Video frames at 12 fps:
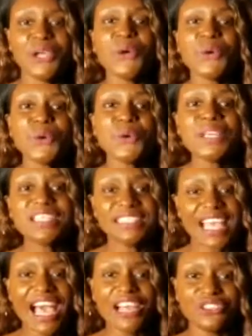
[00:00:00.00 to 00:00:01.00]
who is
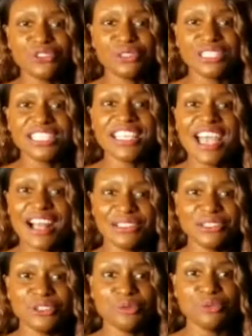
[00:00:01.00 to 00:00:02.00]
actually
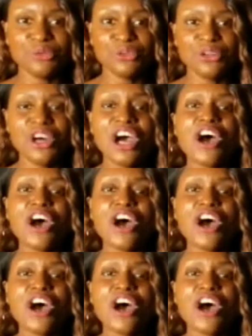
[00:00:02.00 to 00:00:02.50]
eligible